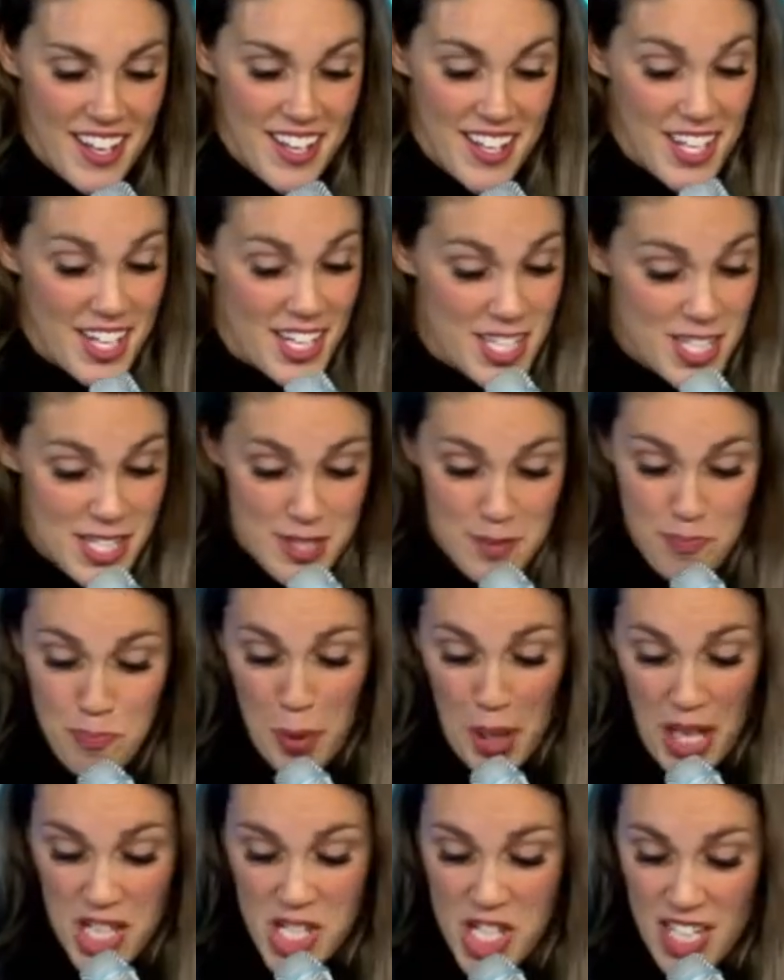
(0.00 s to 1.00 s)
It's
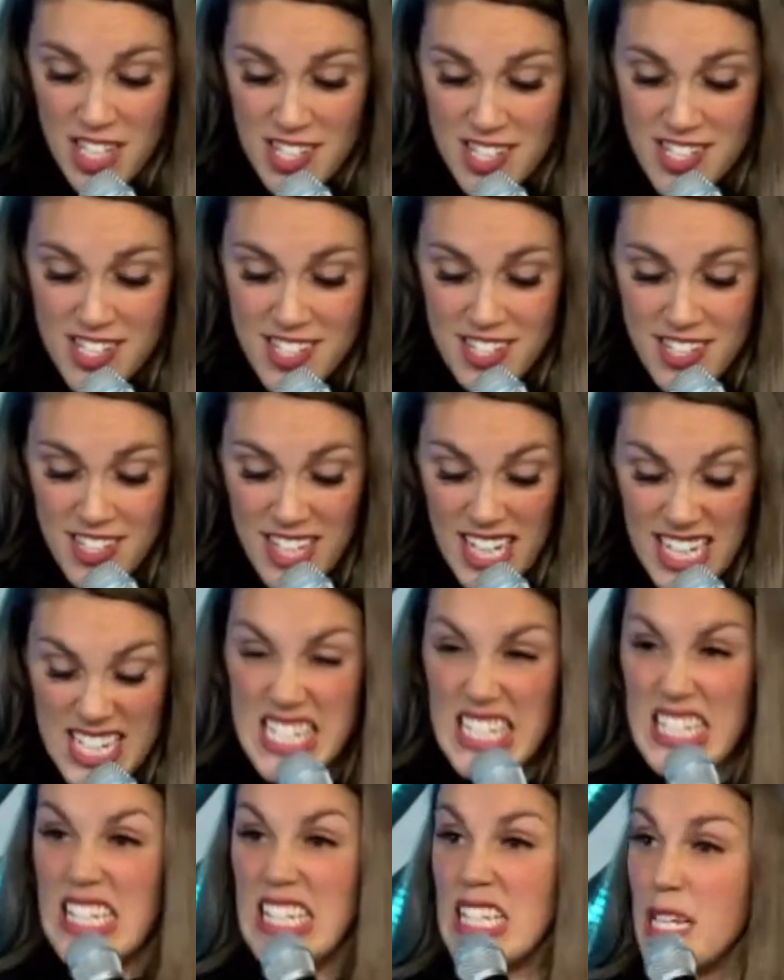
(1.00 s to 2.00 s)
precious. It's a
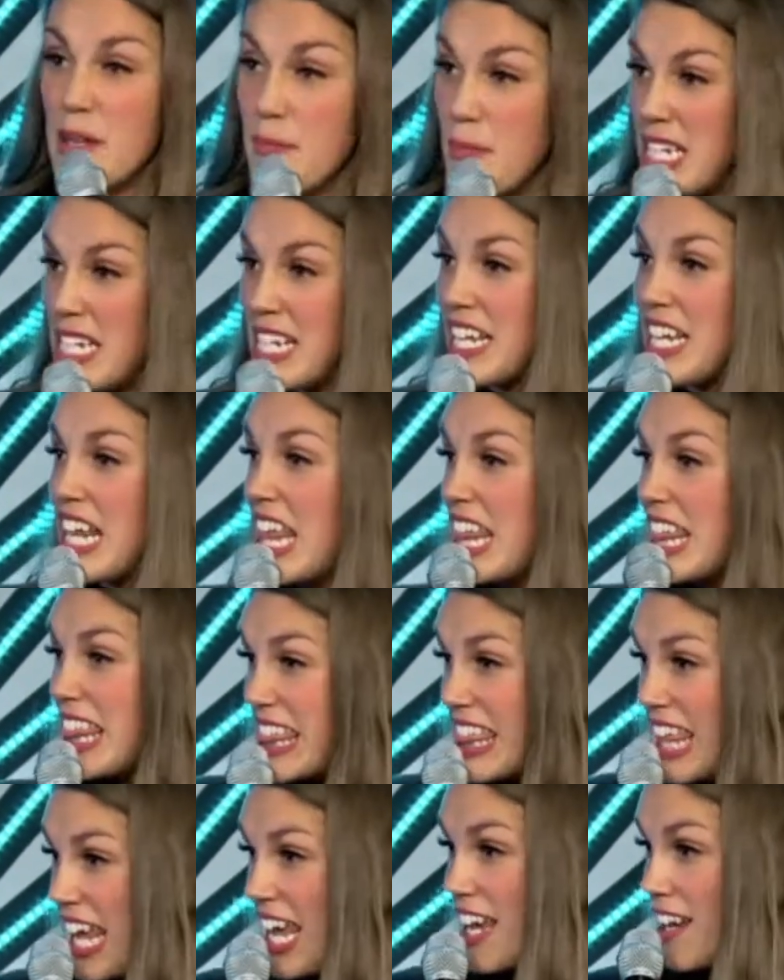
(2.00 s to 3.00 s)
limited
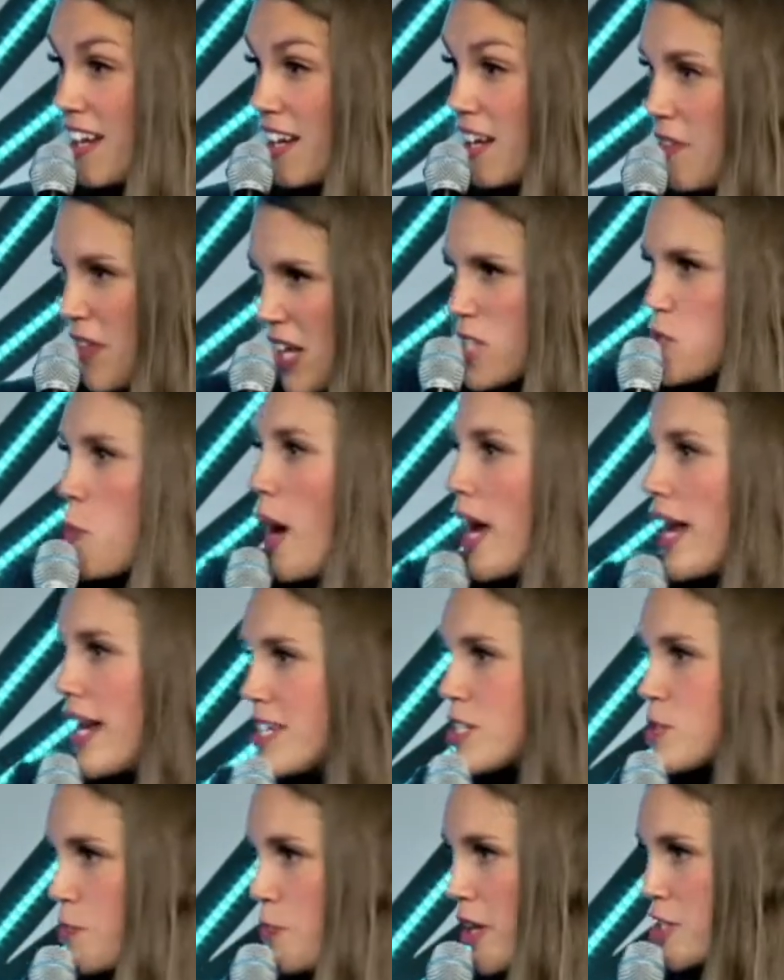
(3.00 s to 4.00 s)
thing. That's why it
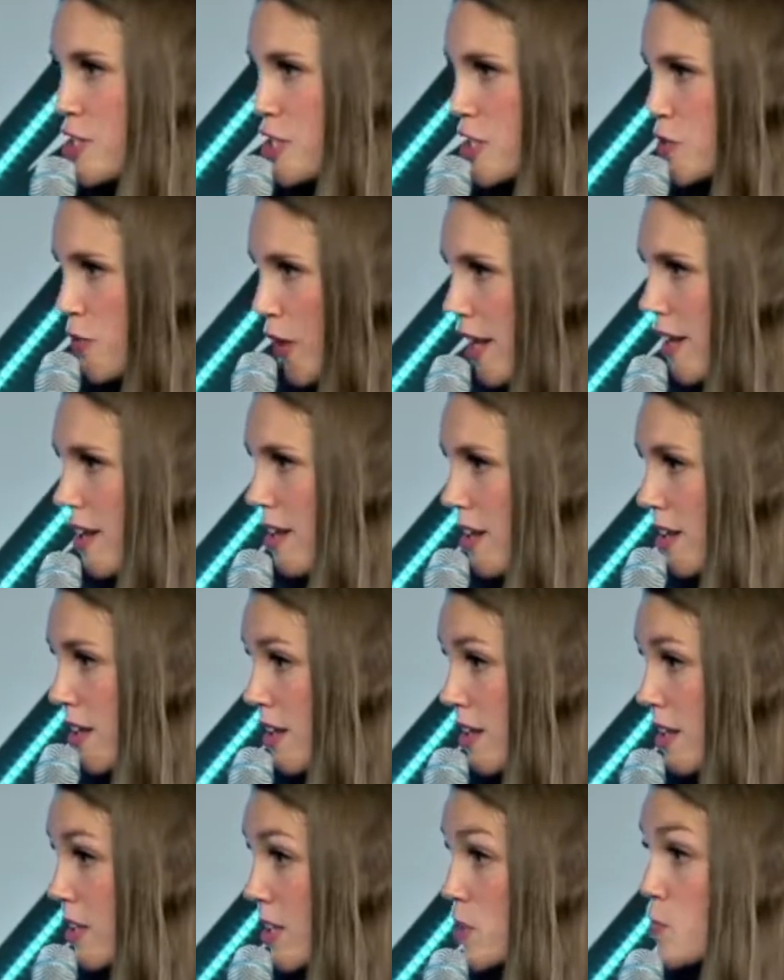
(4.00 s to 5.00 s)
is precious, right?
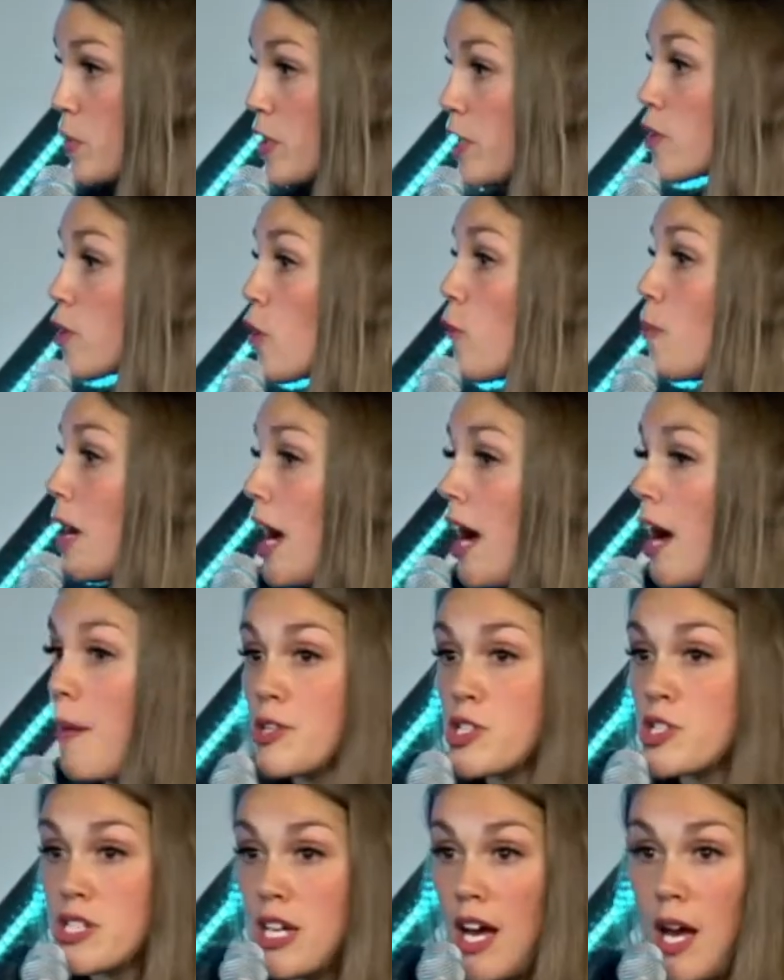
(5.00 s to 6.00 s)
Because we don't know how
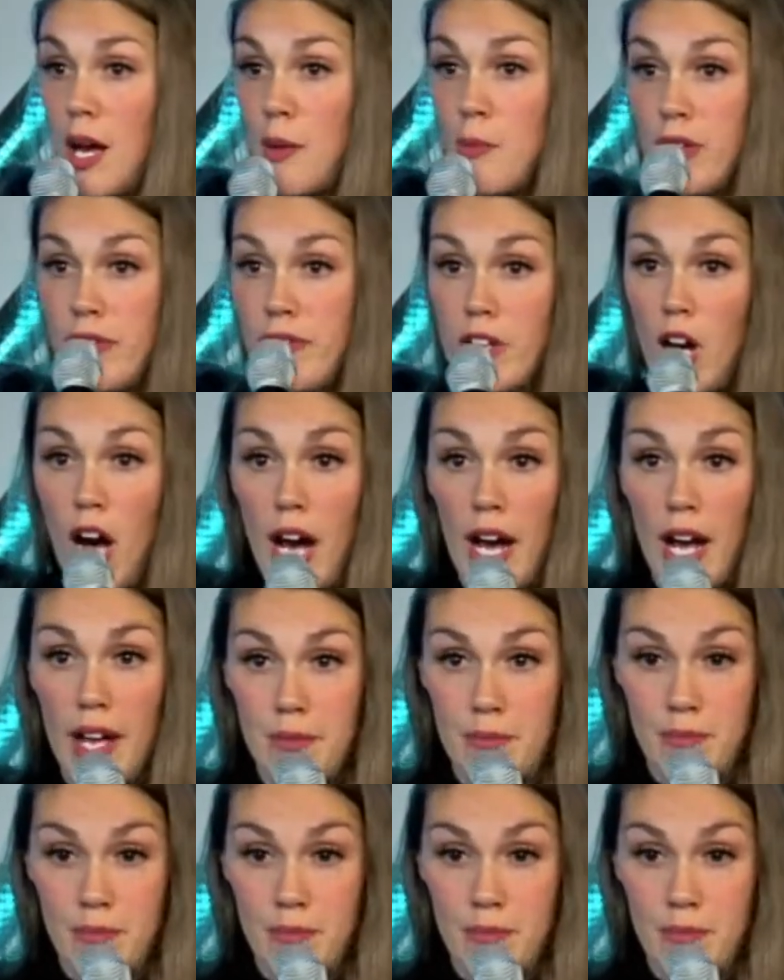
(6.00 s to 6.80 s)
much time we've got.